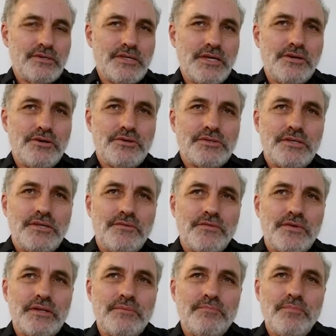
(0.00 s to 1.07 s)
So sinkholes are
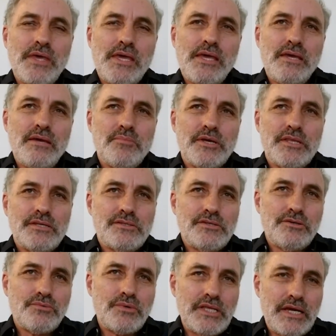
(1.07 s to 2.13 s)
different, but they're
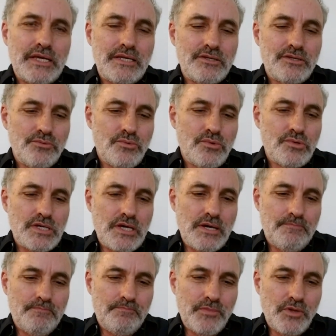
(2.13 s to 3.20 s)
still related to water
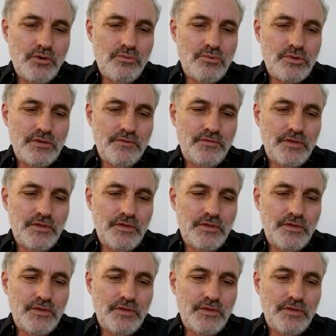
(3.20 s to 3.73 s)
or water